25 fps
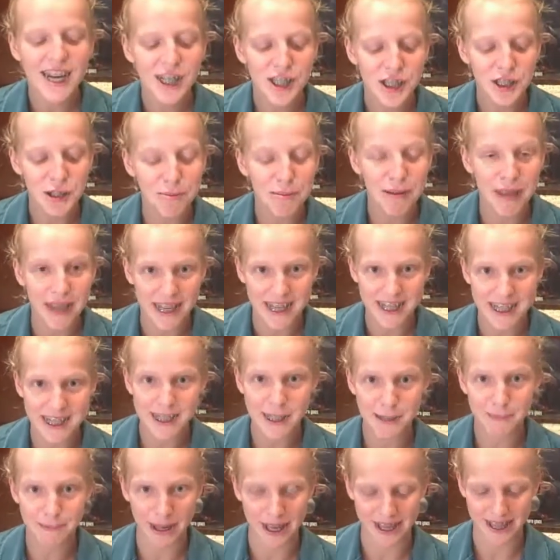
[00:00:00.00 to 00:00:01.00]
Japan
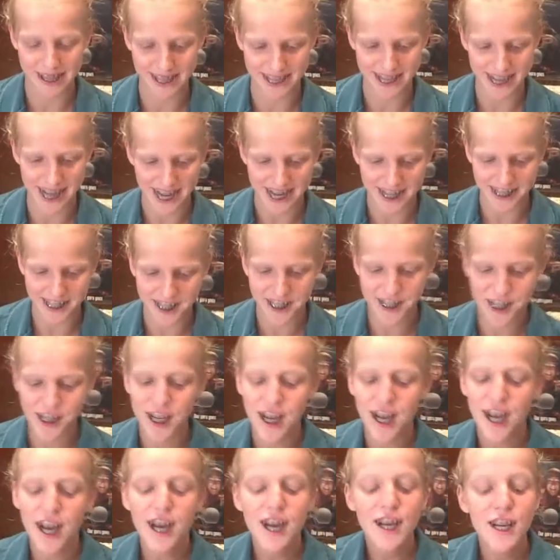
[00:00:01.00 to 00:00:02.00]
to
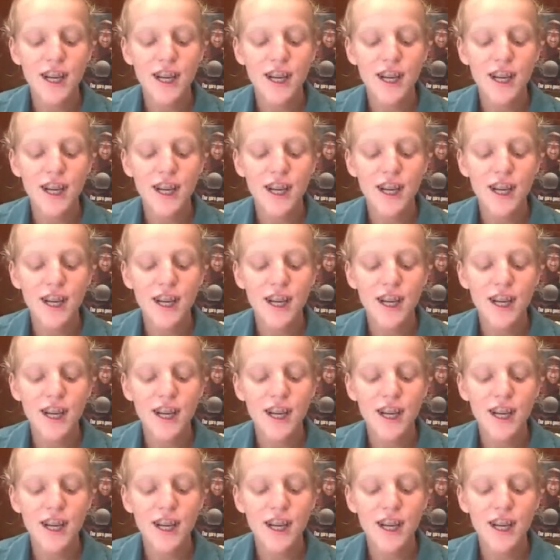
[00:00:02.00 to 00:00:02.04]
Bangladesh.